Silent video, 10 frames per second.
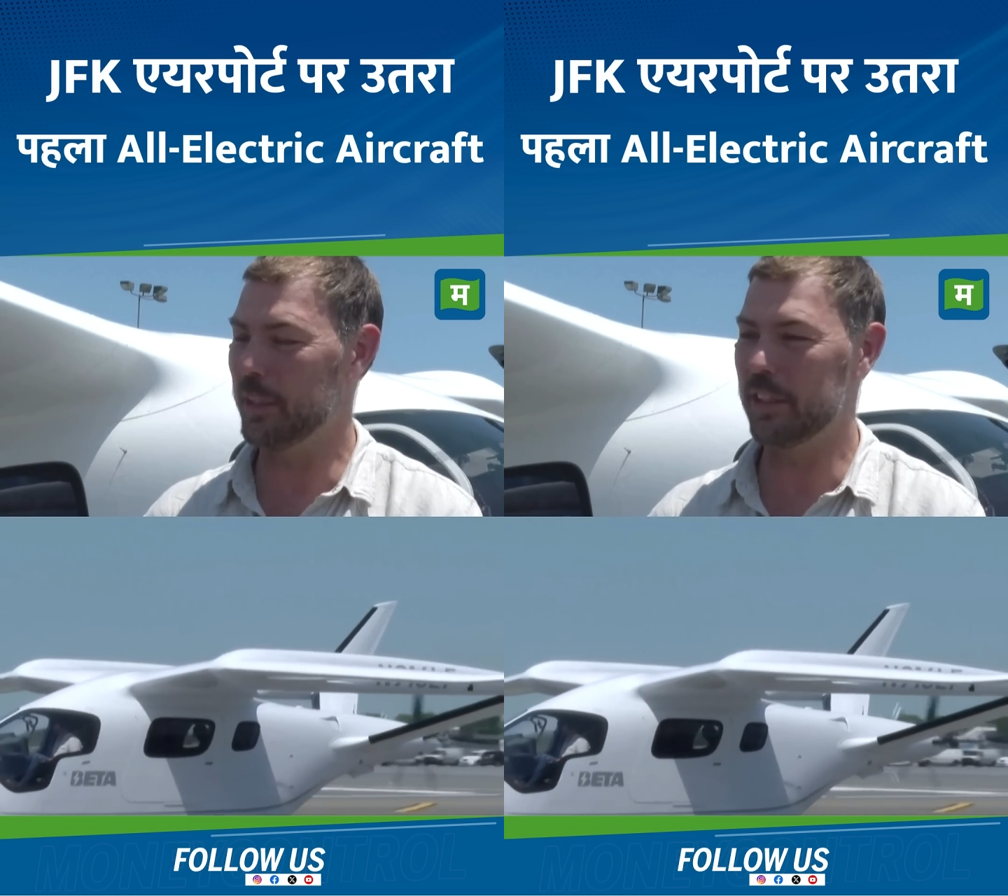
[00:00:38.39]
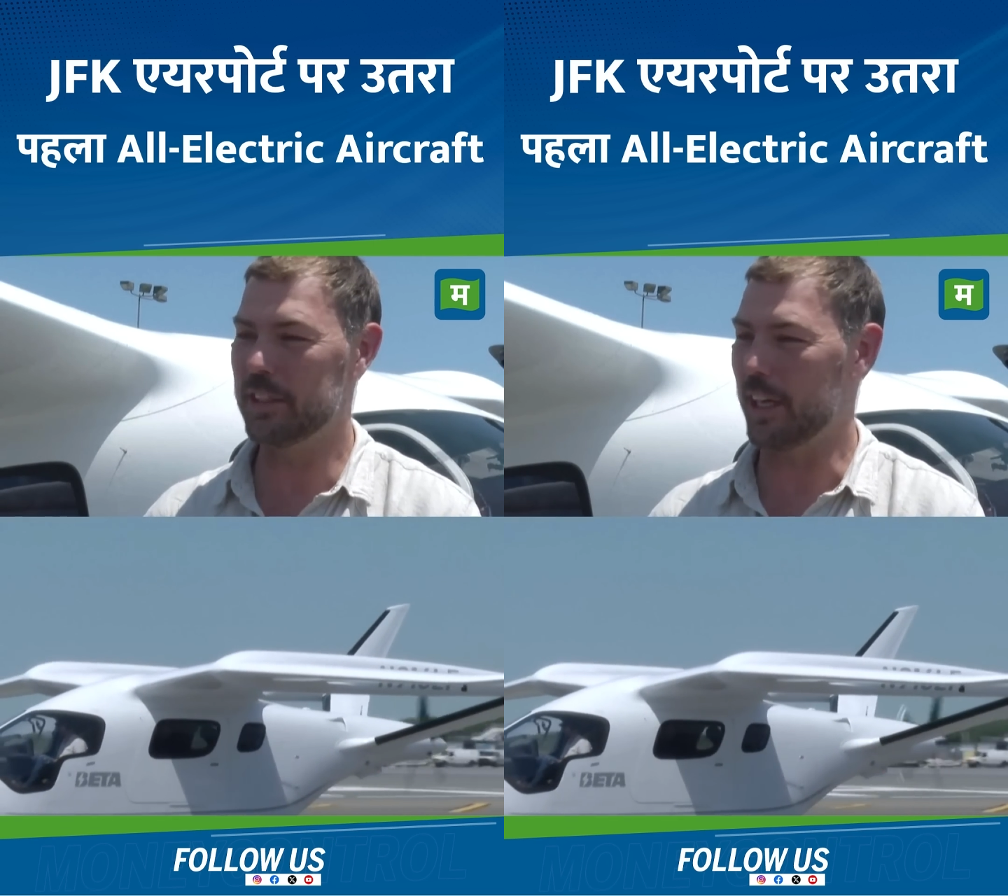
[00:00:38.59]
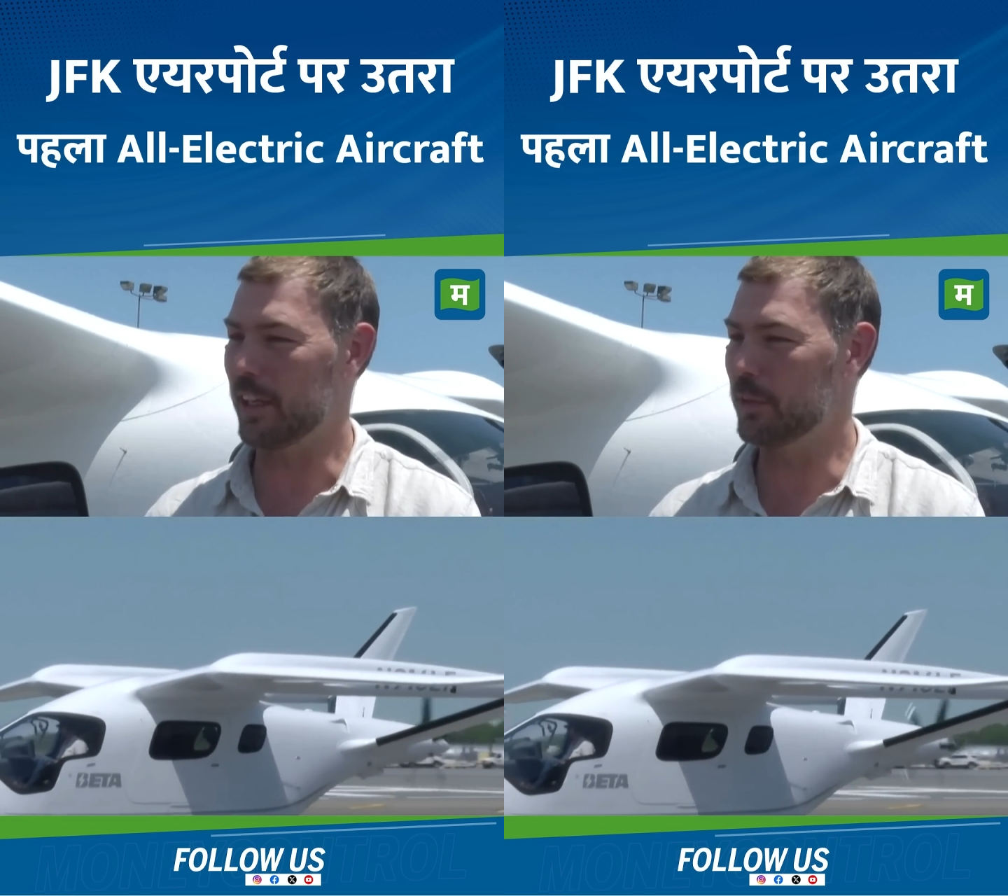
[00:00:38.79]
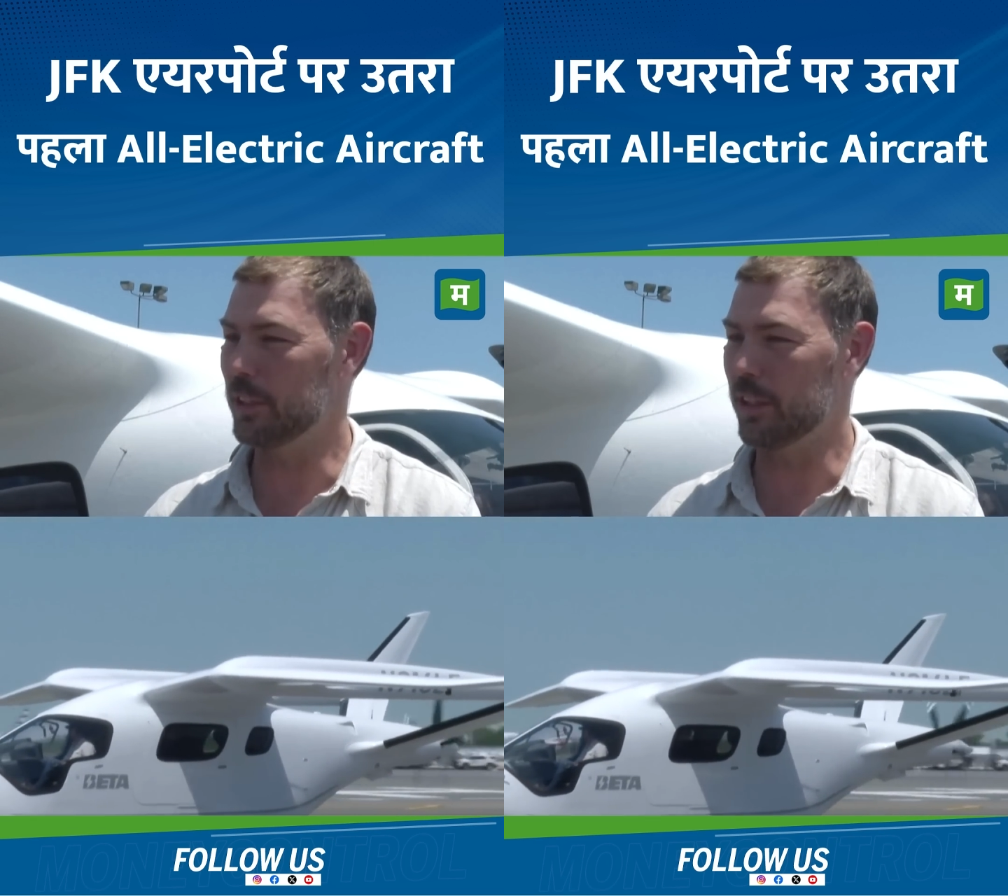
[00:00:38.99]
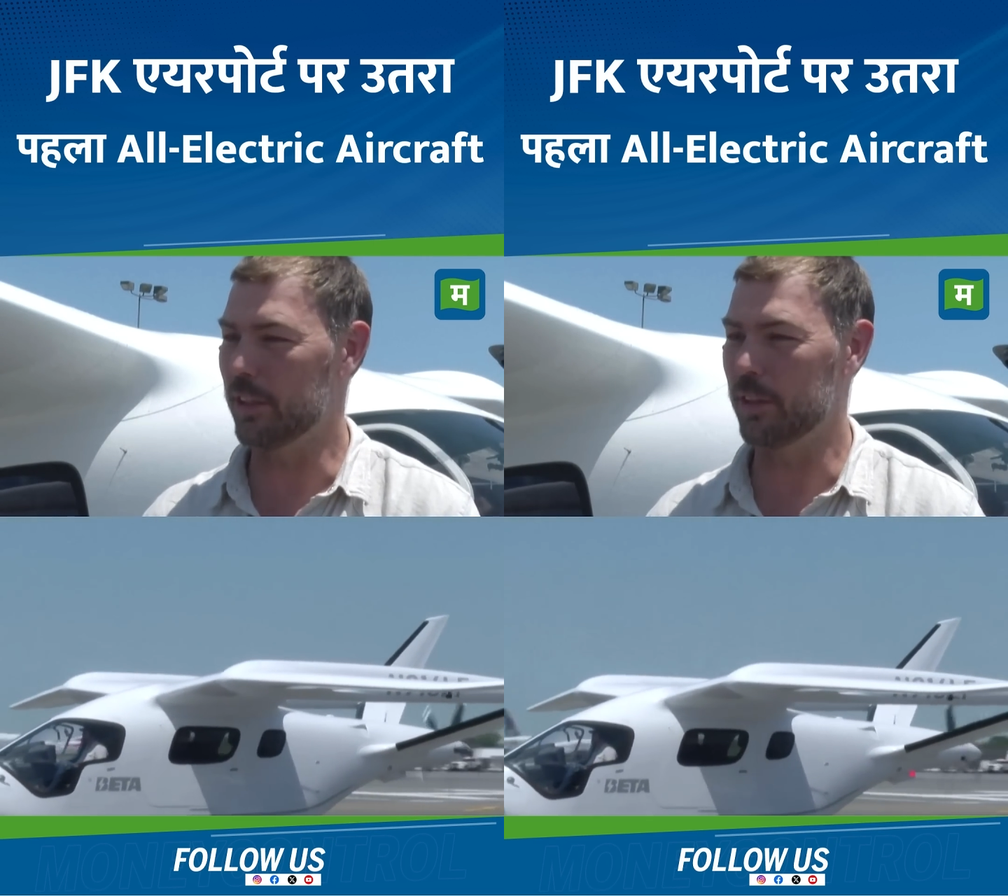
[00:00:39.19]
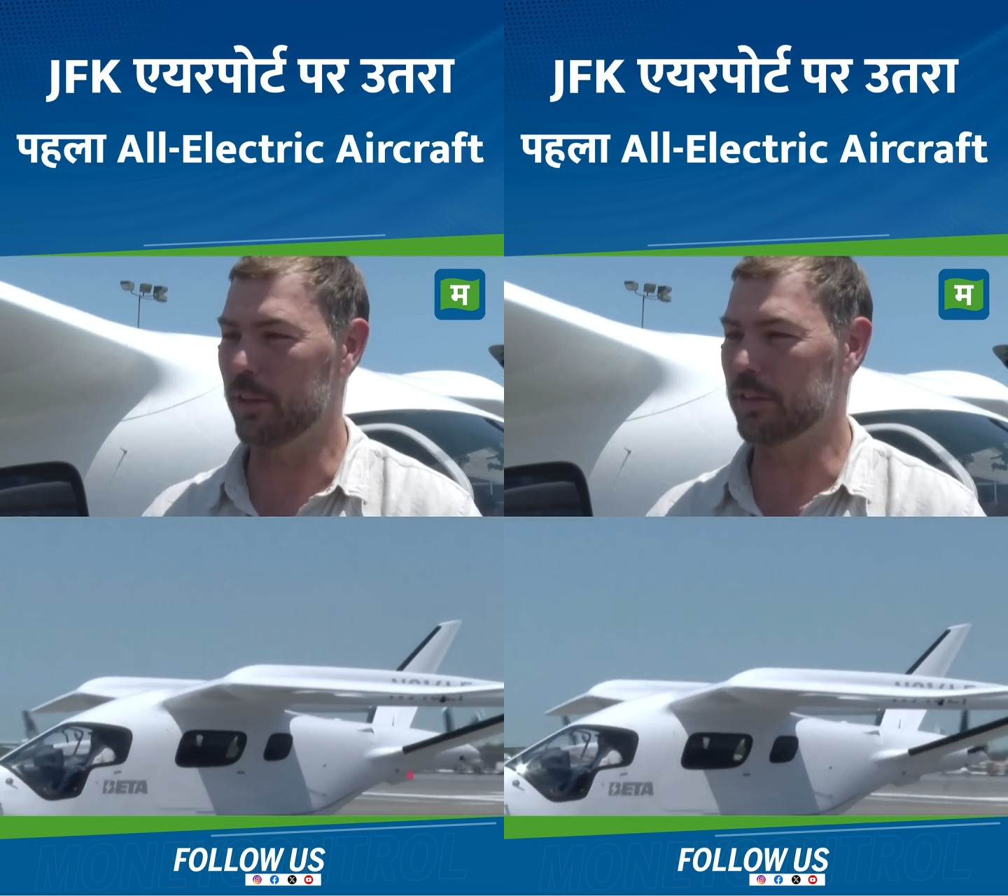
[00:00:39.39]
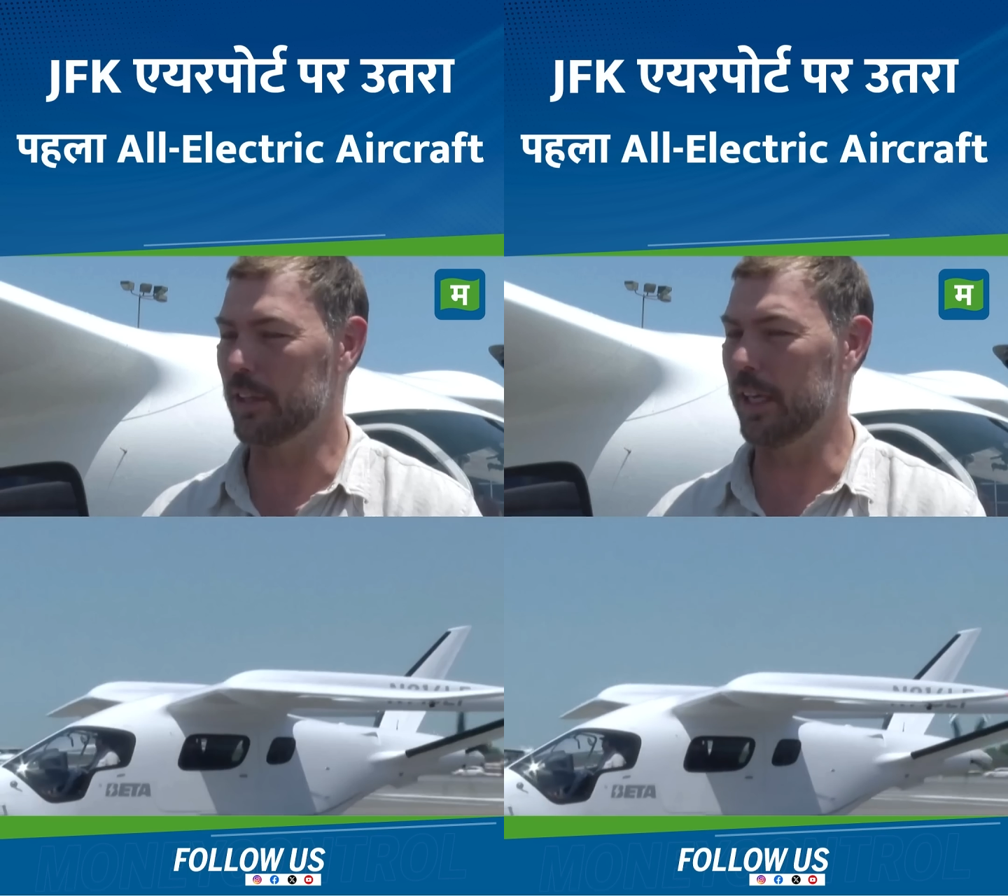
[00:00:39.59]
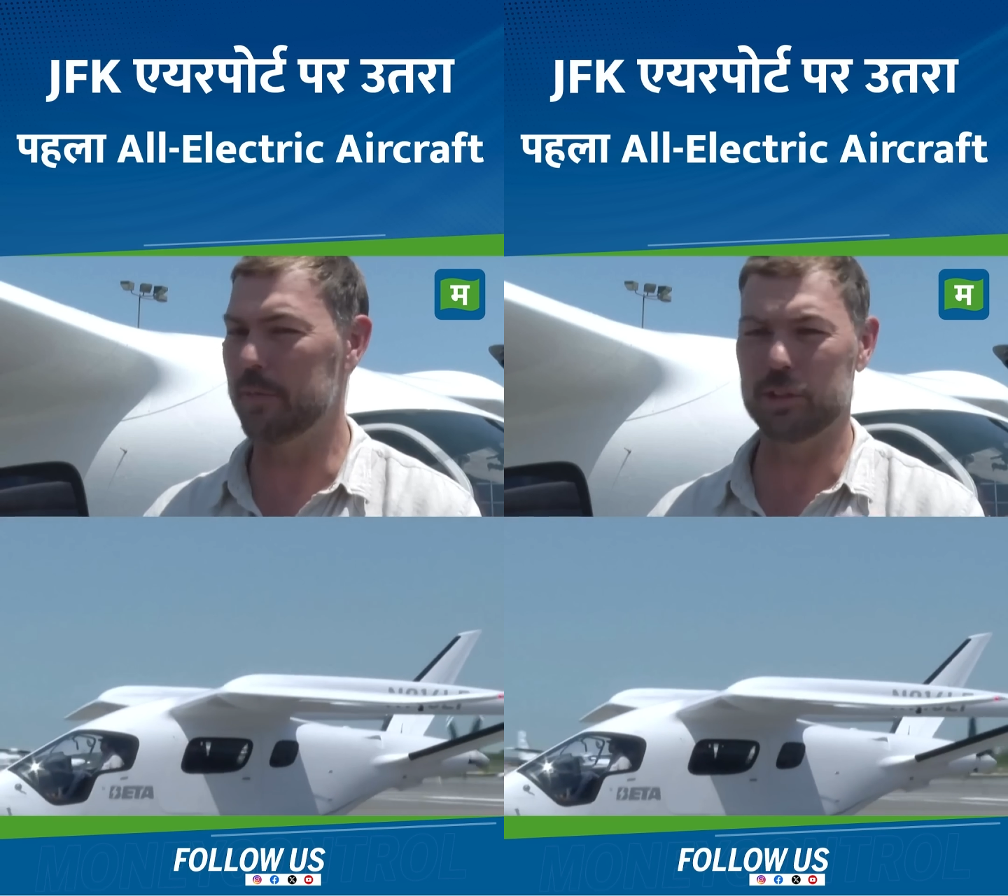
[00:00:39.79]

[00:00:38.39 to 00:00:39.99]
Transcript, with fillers: we could talk to each other the whole time.